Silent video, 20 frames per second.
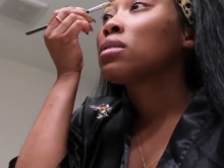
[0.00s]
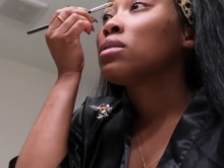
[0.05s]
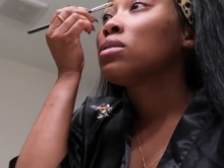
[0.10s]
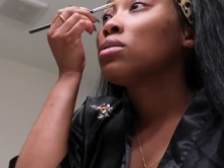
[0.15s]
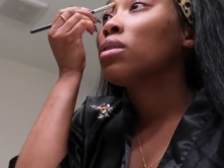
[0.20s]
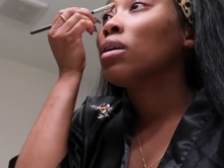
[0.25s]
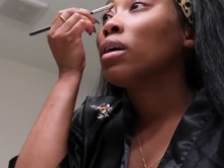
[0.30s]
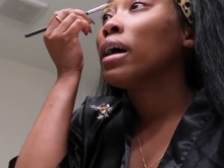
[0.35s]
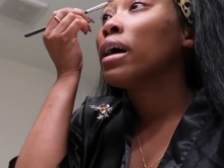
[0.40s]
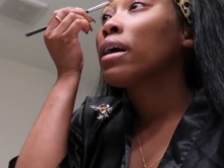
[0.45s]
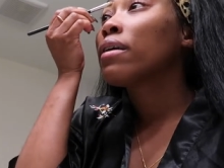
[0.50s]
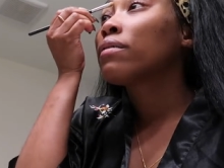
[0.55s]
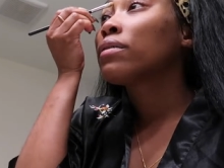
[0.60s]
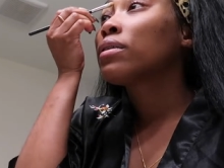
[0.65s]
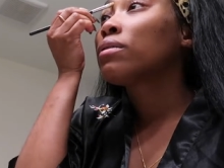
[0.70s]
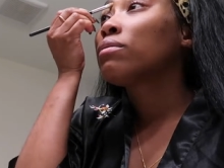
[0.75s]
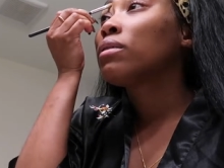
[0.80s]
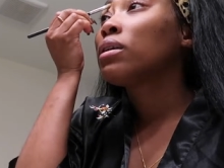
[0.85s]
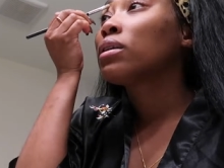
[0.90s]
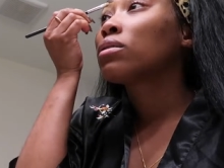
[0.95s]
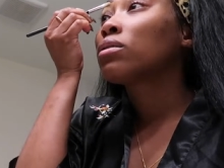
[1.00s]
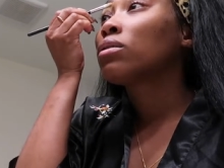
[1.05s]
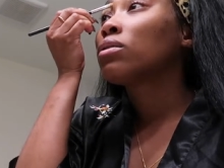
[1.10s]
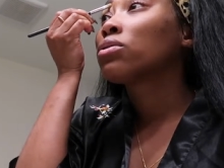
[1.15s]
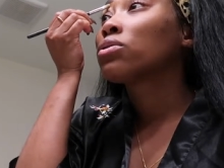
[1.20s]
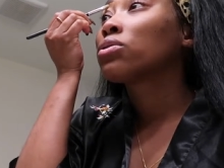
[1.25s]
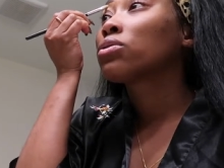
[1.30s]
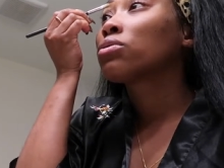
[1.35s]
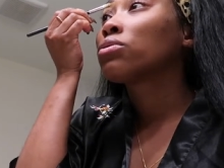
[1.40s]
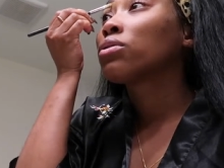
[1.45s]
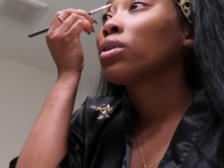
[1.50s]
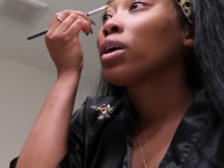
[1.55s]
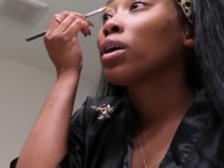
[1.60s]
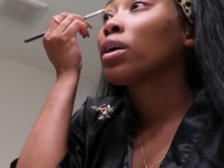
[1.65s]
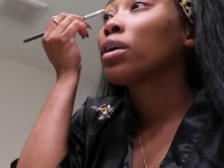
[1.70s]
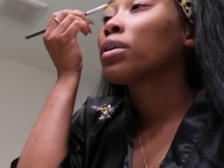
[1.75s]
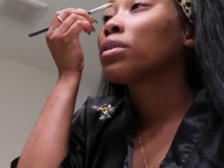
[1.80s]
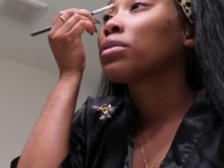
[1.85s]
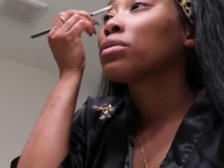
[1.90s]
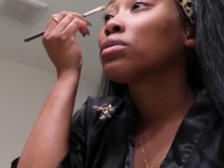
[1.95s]
you know, everyone goes through
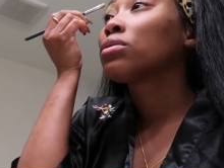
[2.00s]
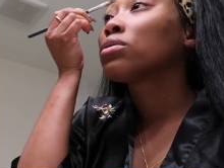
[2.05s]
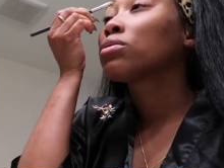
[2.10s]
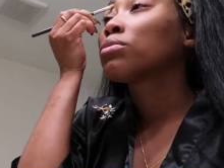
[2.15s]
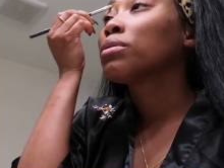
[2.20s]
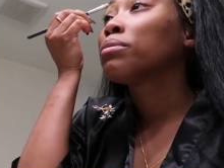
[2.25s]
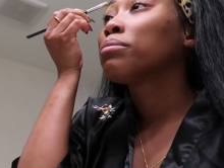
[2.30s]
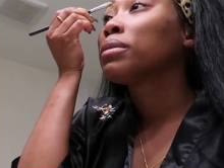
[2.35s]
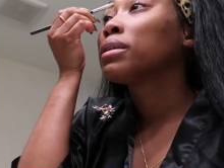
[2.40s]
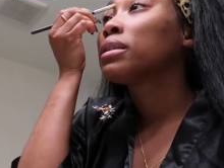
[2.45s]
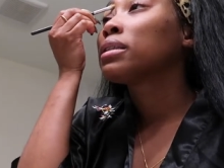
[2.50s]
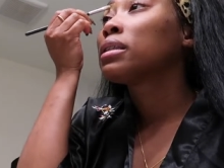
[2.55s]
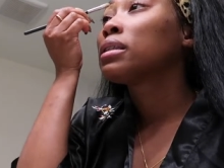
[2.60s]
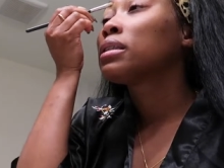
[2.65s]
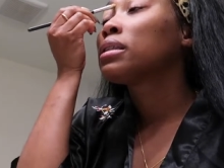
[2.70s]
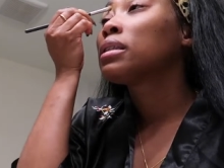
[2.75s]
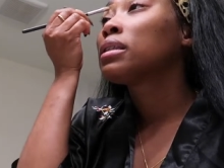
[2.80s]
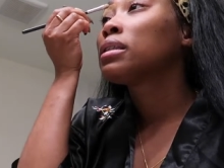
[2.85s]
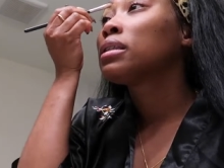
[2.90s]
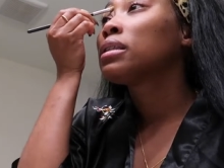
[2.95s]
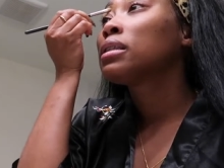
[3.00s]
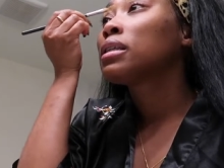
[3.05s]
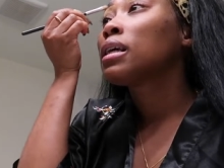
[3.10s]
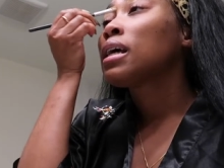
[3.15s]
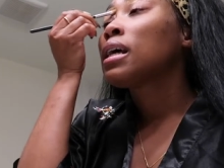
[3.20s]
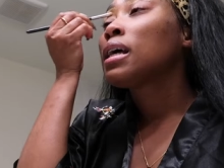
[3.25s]
hurdles with businesses,